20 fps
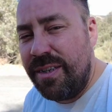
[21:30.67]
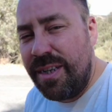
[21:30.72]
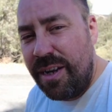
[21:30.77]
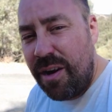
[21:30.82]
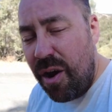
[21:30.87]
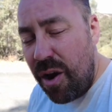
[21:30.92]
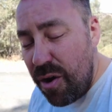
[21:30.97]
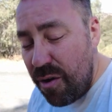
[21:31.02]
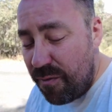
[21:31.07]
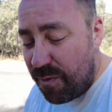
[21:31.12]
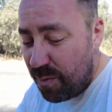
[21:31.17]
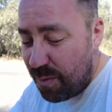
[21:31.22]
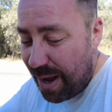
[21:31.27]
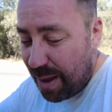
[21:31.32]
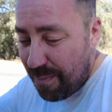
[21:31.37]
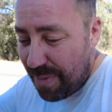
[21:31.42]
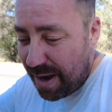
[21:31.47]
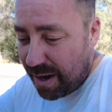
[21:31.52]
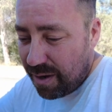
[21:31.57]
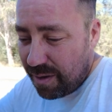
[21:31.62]
and then hopefully we'll
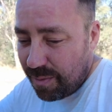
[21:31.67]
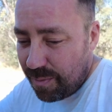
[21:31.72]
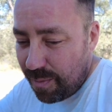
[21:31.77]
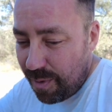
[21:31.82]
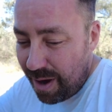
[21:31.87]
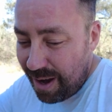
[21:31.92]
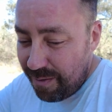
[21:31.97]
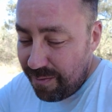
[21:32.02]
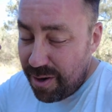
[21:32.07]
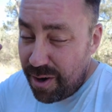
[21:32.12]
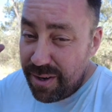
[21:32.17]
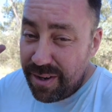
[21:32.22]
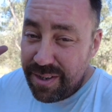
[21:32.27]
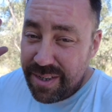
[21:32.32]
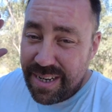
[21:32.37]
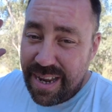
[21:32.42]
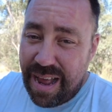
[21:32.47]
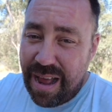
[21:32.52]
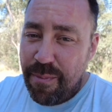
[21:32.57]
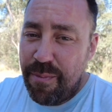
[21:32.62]
get back on the main road and
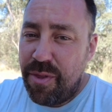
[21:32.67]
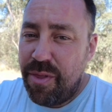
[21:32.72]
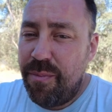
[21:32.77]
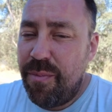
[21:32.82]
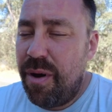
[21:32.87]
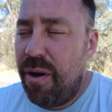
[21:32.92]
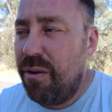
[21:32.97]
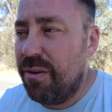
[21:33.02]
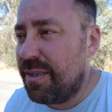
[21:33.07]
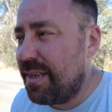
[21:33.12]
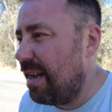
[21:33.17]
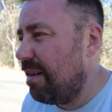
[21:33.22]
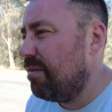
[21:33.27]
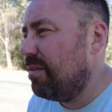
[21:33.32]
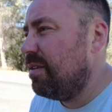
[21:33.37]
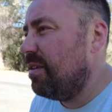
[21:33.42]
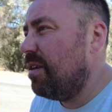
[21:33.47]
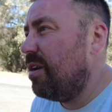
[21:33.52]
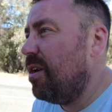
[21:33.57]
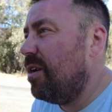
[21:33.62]
just hammer the miles down
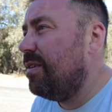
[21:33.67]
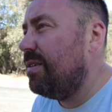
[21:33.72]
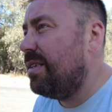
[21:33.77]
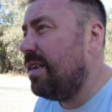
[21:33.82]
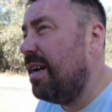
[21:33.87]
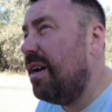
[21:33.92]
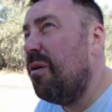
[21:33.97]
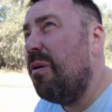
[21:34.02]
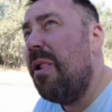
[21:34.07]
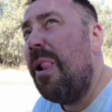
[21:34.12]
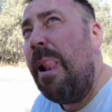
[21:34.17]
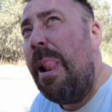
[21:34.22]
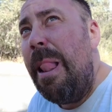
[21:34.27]
to the hotel.